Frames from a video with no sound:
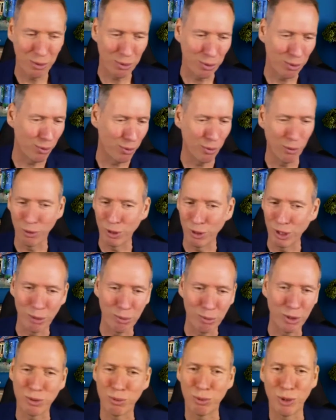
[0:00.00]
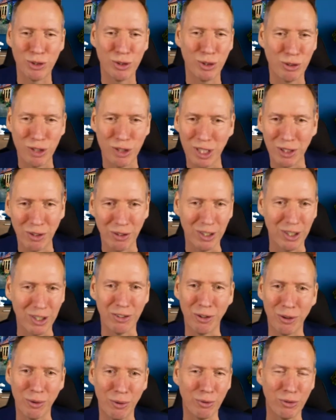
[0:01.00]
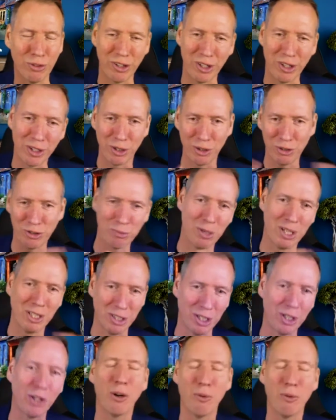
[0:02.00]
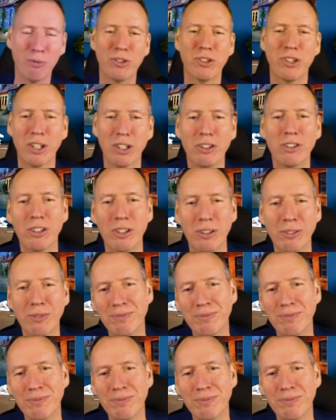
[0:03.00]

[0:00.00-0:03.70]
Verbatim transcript: Or, you know, what's, what's your take on this whole psychosomatic conversation?